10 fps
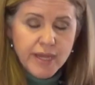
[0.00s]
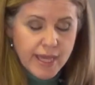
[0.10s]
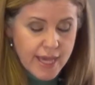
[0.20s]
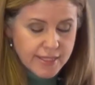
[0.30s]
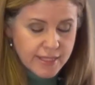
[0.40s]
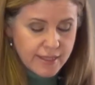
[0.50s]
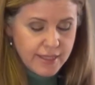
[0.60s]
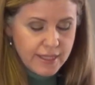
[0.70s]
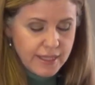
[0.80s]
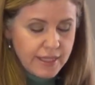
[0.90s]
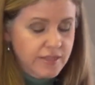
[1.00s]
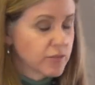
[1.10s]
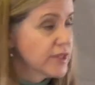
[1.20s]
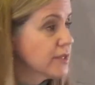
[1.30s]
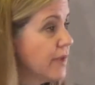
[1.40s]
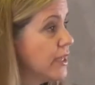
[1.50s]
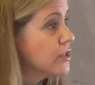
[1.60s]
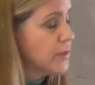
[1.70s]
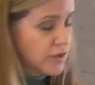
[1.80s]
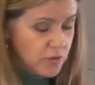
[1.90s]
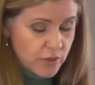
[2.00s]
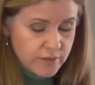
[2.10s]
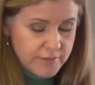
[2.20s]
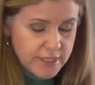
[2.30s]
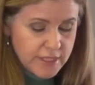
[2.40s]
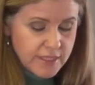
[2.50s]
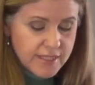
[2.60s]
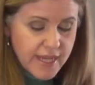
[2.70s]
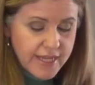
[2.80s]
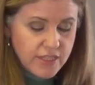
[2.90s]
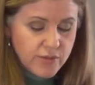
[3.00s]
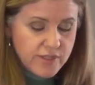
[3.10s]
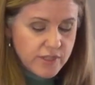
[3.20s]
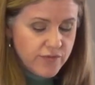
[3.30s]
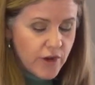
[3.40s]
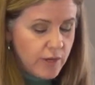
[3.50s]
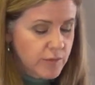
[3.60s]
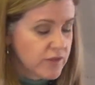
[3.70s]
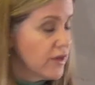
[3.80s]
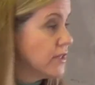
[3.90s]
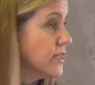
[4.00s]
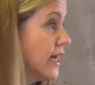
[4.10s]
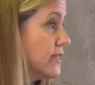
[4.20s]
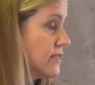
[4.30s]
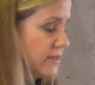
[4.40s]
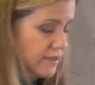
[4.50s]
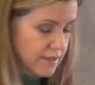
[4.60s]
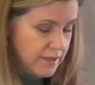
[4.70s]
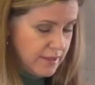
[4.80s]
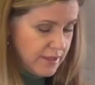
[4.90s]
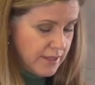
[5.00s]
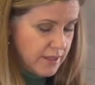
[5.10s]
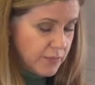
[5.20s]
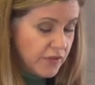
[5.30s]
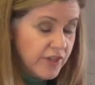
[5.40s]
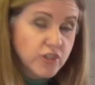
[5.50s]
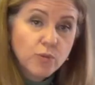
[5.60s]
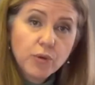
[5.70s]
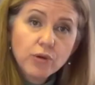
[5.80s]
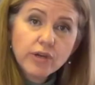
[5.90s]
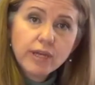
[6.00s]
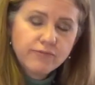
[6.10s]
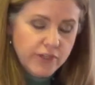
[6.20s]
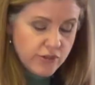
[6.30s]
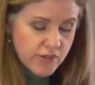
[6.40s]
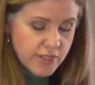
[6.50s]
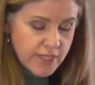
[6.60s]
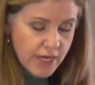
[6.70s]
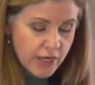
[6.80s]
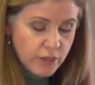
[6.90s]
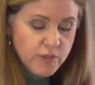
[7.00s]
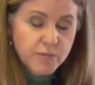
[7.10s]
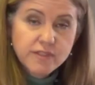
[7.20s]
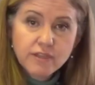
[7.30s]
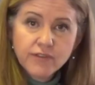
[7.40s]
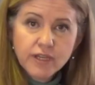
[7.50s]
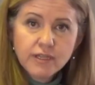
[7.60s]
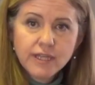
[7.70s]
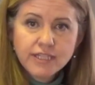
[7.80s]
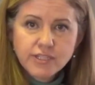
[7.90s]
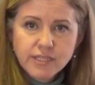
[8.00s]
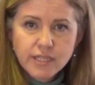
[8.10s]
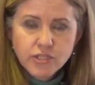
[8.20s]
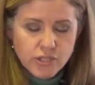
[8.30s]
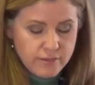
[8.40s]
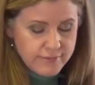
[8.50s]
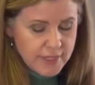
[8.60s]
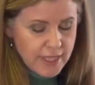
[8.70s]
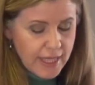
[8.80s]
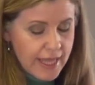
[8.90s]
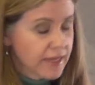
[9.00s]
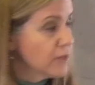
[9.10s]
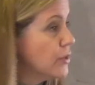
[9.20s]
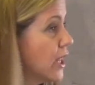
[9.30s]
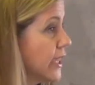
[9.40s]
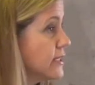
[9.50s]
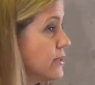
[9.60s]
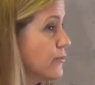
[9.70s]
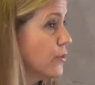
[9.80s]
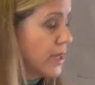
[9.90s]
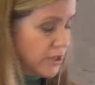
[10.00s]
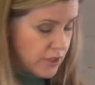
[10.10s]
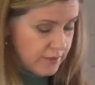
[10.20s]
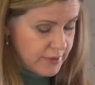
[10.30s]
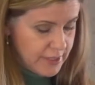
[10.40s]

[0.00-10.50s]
by CASA, it's a risk management tool designed to assist farms of all sizes. The provincial program features Ontario-specific legislation and compliance information.